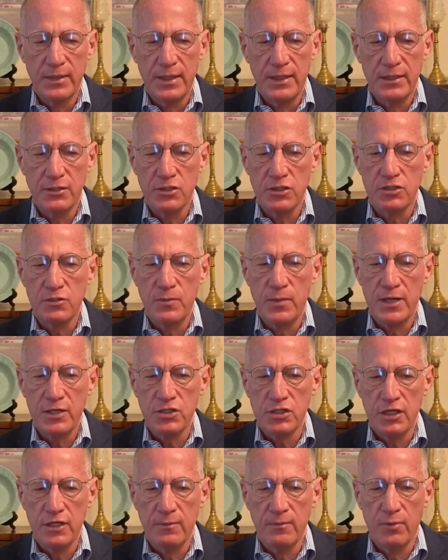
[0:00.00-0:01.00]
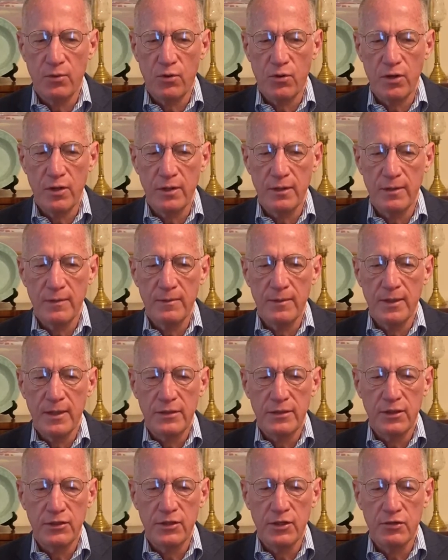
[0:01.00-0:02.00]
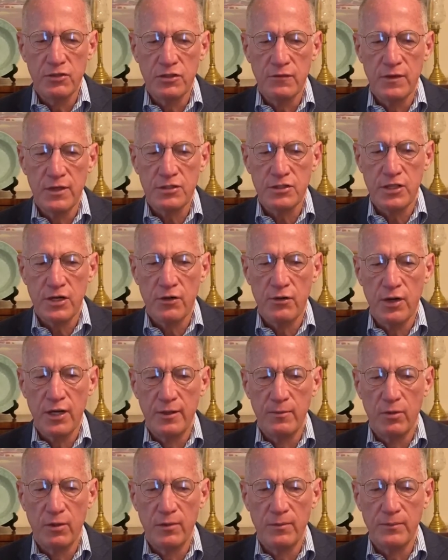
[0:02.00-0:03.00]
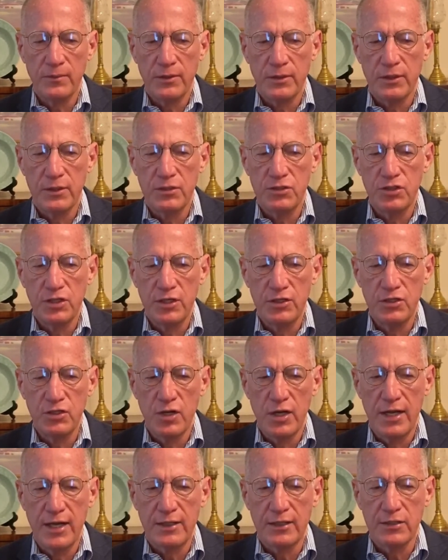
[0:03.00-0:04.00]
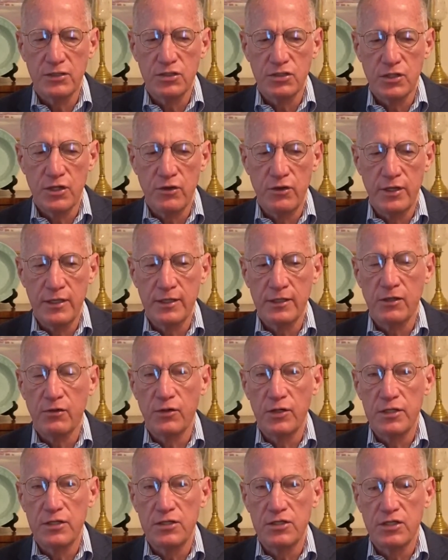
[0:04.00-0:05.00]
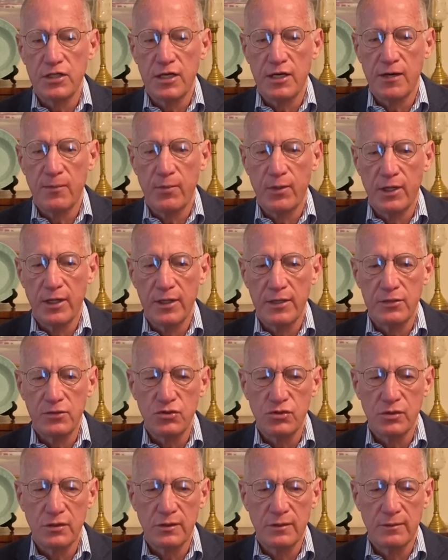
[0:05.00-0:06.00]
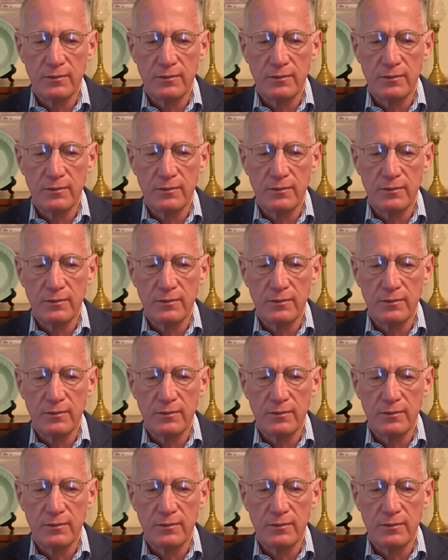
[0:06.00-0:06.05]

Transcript: it is especially important that those of us that are able continue and consider an increase in our pledge.